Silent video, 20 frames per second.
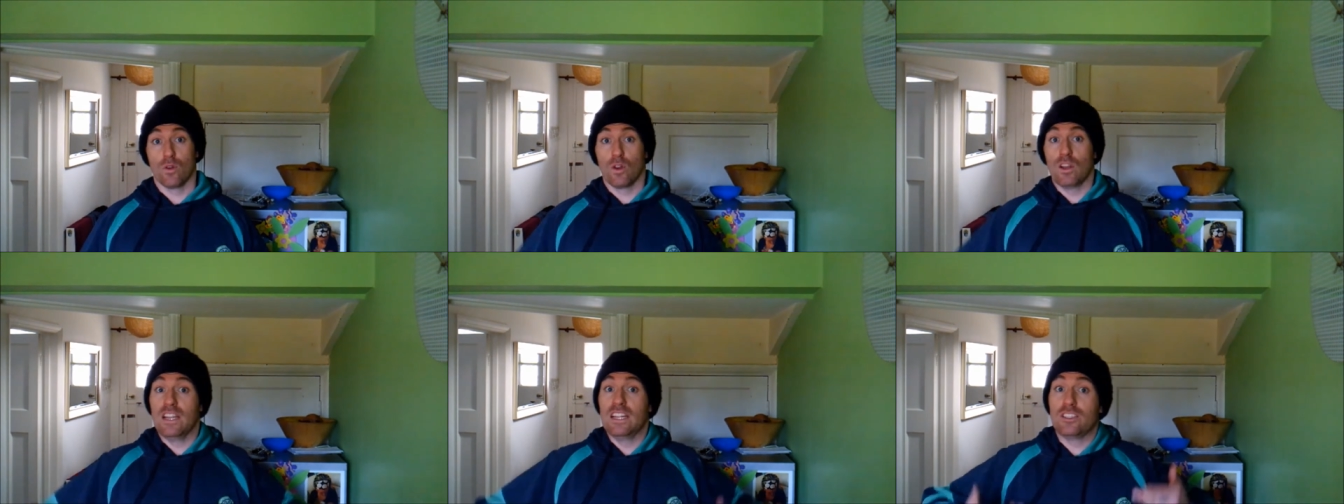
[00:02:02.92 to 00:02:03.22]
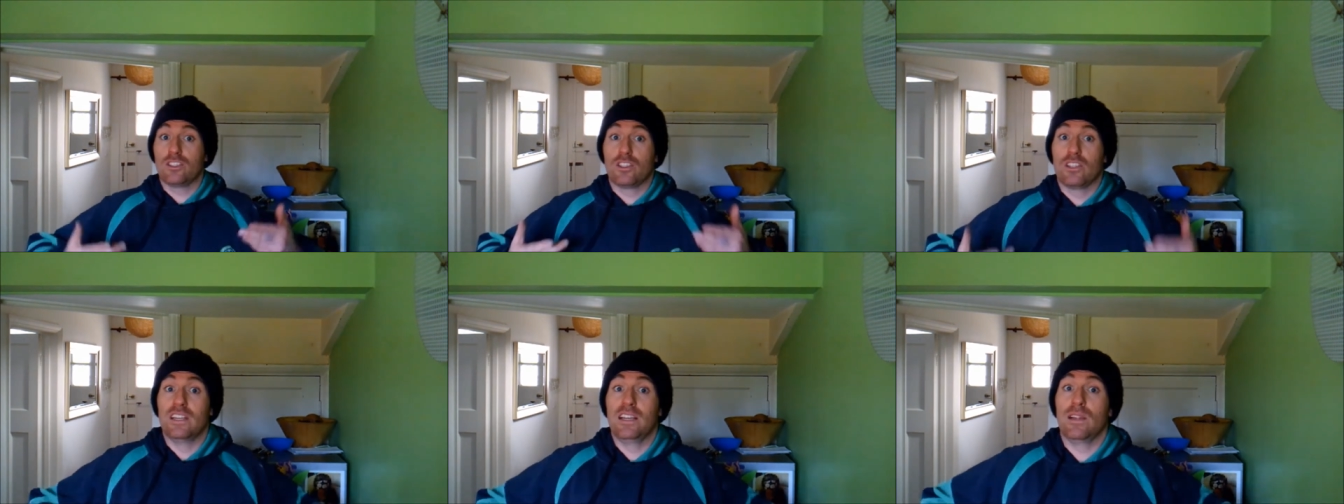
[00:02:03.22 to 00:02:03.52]

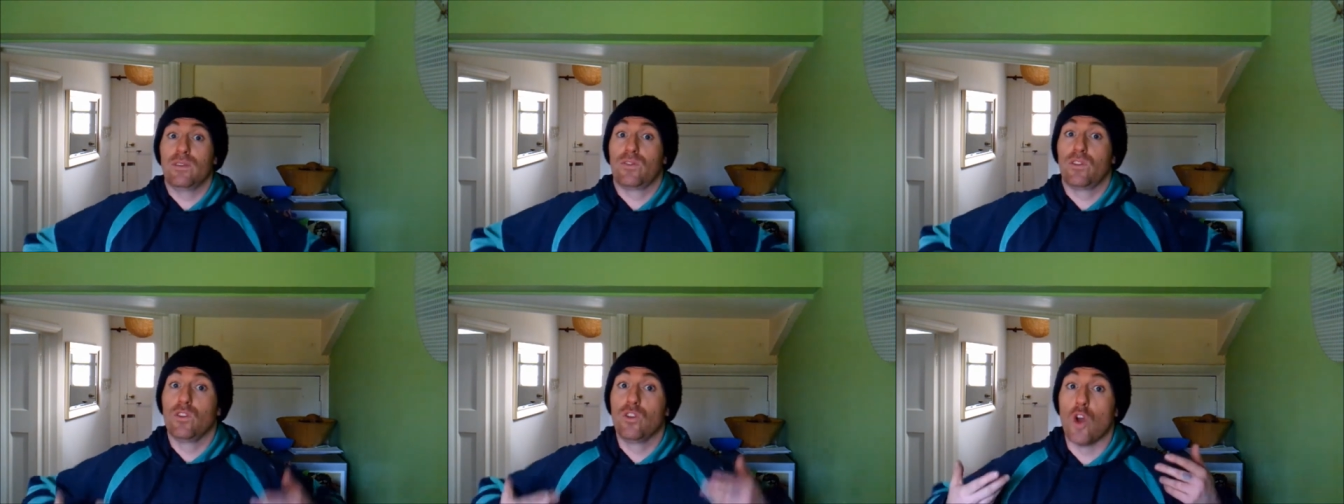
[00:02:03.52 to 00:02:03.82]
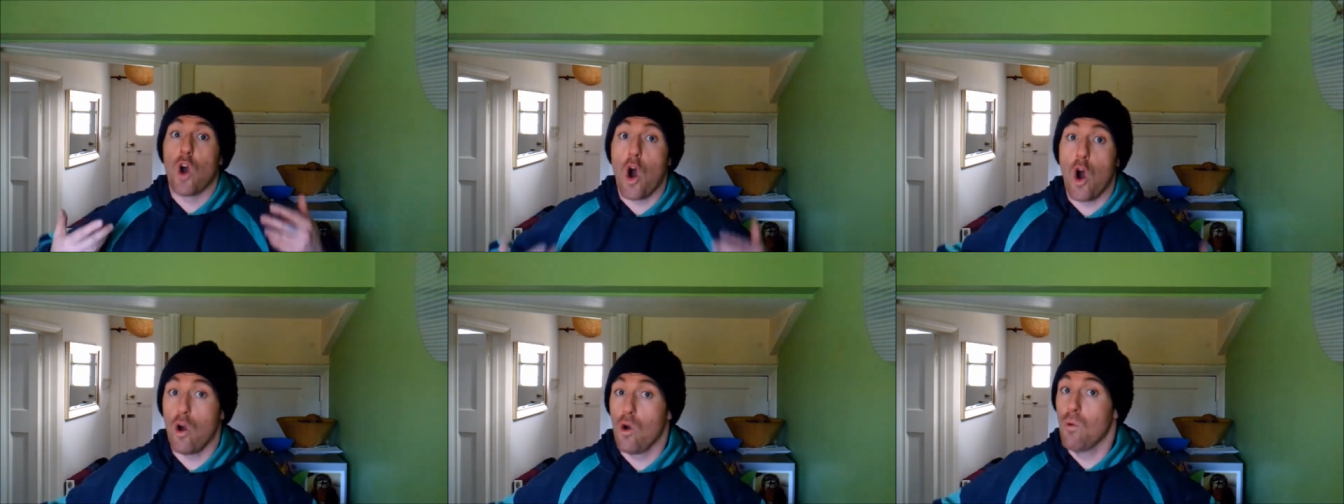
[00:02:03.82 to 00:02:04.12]
literally lifting your
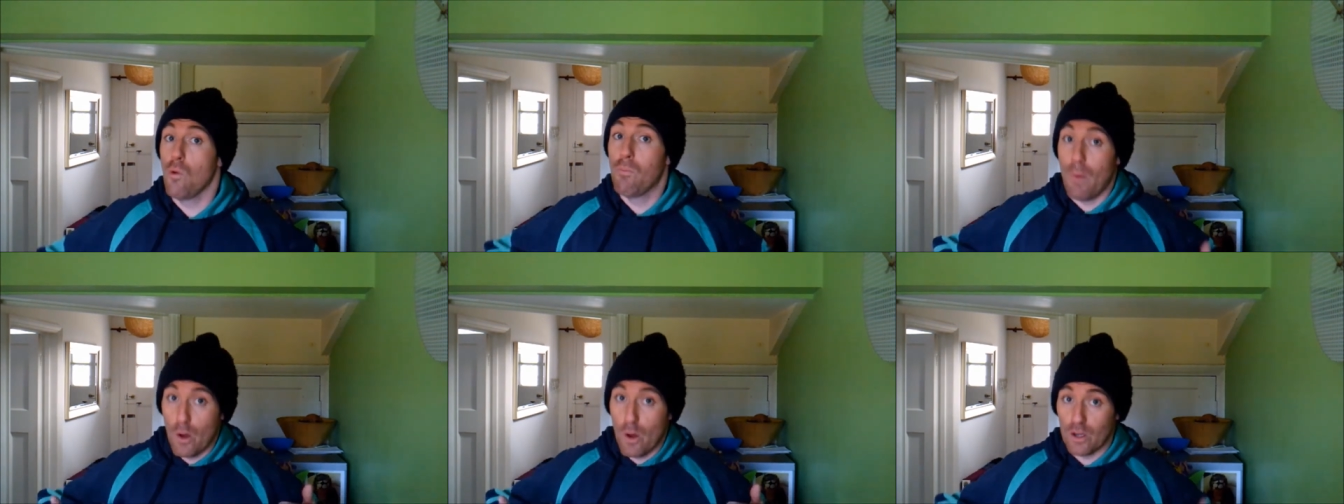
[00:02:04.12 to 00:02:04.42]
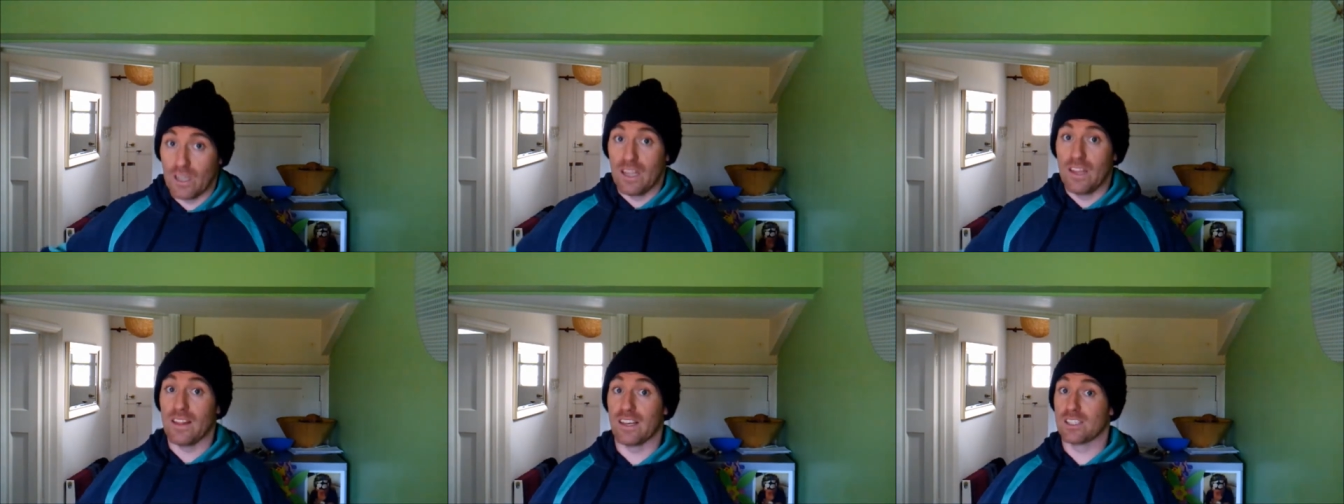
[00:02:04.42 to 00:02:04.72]
whole
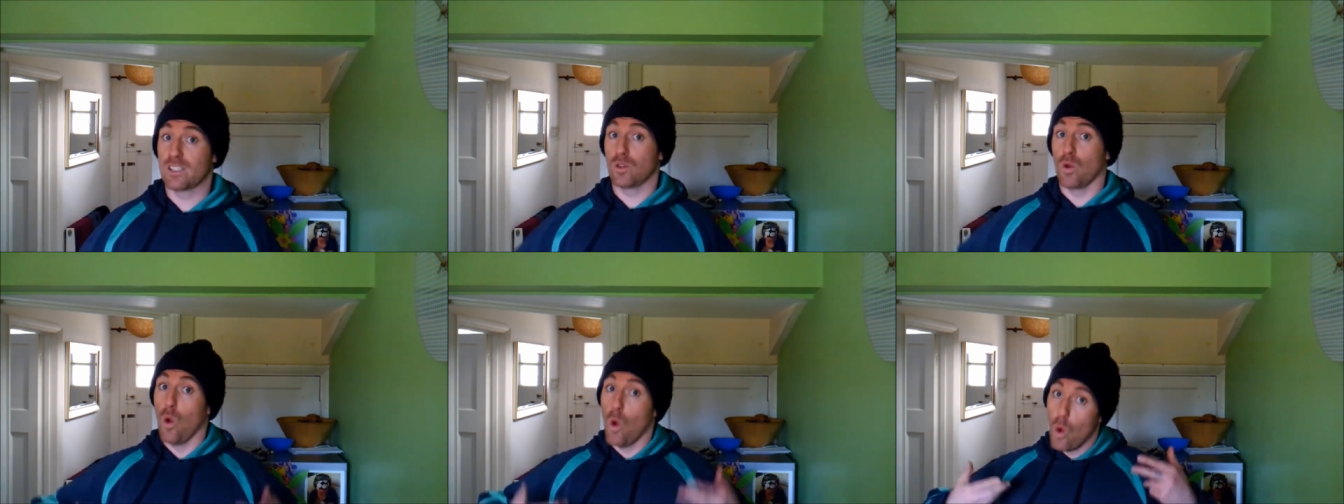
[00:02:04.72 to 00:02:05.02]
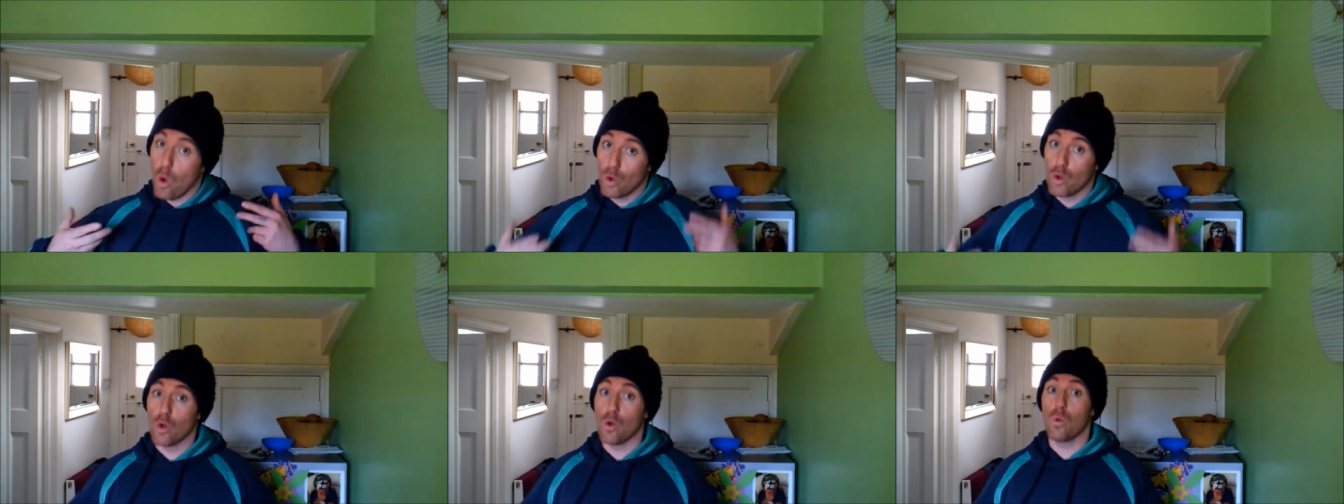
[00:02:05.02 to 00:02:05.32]
body, that's all
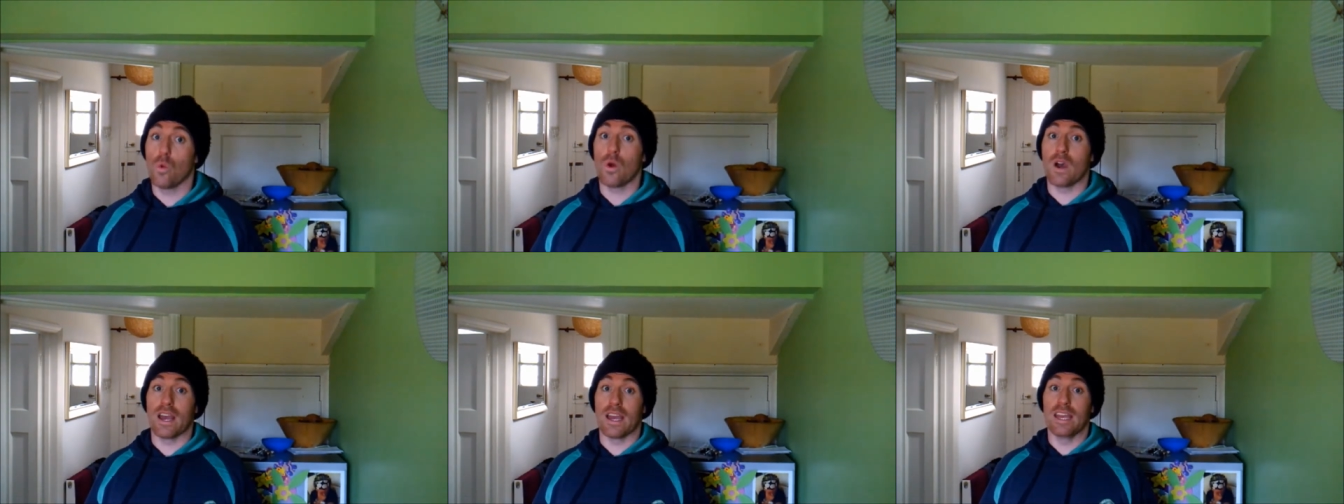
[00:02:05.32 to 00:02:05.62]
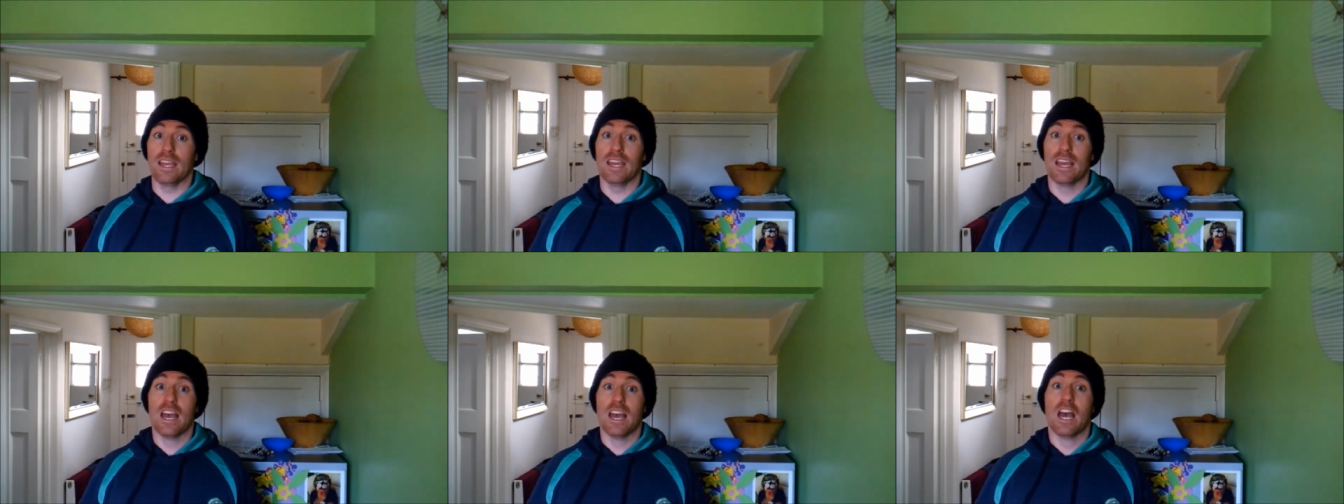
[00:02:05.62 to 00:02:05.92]
your weight,